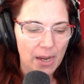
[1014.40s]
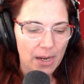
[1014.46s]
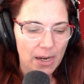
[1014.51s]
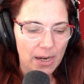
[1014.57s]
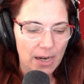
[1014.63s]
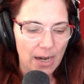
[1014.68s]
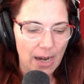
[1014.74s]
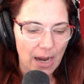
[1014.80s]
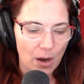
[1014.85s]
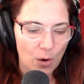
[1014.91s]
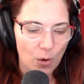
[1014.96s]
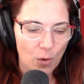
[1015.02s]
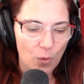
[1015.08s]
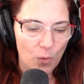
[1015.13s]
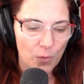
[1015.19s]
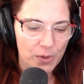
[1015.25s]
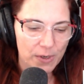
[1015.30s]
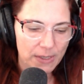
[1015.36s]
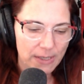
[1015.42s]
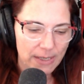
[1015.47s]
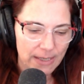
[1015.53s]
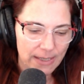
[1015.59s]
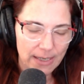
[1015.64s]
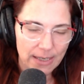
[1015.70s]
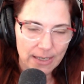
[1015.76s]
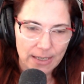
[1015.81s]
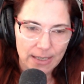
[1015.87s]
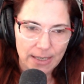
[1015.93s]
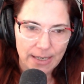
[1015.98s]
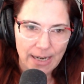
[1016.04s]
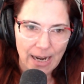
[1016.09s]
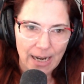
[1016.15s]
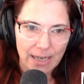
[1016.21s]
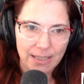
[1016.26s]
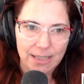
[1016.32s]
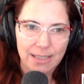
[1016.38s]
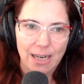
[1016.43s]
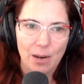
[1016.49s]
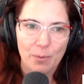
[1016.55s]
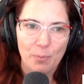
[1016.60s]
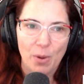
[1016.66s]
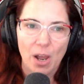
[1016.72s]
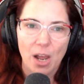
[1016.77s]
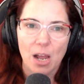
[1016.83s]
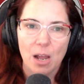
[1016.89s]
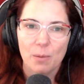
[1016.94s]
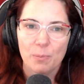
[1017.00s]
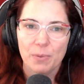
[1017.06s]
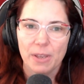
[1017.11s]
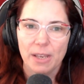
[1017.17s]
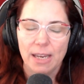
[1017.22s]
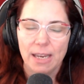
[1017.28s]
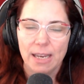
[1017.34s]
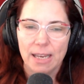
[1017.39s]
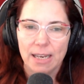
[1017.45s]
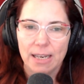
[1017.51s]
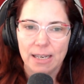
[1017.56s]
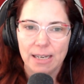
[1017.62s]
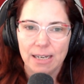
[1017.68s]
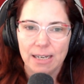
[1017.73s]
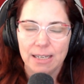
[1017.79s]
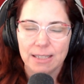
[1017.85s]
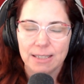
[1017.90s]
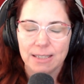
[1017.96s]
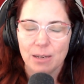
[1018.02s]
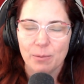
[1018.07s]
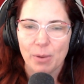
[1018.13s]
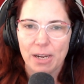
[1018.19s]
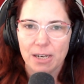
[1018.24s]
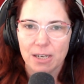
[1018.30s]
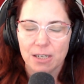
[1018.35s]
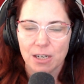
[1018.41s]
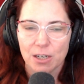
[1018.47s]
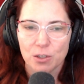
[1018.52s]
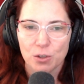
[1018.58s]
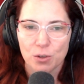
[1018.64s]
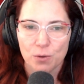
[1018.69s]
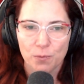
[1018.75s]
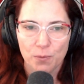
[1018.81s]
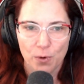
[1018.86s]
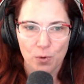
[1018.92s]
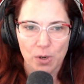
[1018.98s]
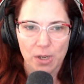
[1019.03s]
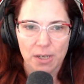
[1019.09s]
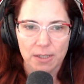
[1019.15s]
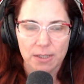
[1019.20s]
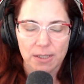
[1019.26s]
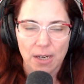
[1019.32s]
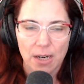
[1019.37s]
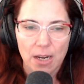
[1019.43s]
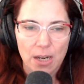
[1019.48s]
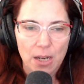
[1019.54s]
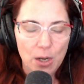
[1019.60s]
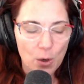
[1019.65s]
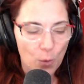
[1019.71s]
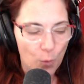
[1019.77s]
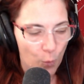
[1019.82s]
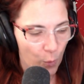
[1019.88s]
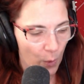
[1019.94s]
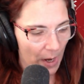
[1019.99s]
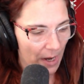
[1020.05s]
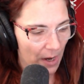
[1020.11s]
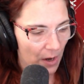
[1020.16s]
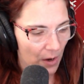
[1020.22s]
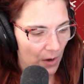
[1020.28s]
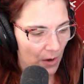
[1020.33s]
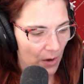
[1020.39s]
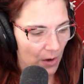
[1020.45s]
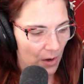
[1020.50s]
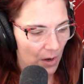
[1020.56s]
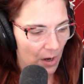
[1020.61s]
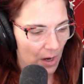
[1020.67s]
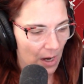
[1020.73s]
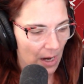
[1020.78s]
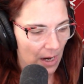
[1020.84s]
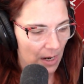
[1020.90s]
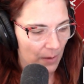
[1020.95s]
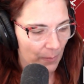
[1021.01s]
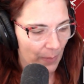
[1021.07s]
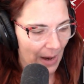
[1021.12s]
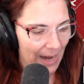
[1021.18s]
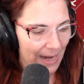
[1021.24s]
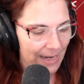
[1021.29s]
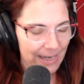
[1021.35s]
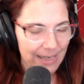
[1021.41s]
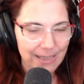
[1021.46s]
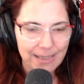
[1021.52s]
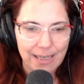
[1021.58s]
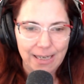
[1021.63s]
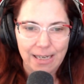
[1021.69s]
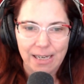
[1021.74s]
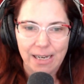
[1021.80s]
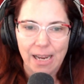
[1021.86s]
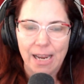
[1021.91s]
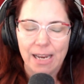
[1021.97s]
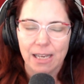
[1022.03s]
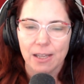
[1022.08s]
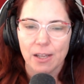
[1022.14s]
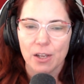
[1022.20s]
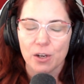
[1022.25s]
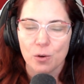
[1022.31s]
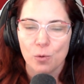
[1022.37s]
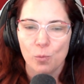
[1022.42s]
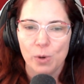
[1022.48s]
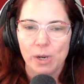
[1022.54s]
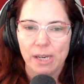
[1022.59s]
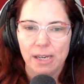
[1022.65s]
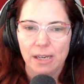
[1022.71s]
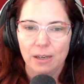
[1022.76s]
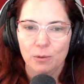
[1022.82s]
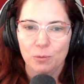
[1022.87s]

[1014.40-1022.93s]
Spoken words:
Now, this is a next step up in the semiconductor focus, where Biden is saying, hey, look, we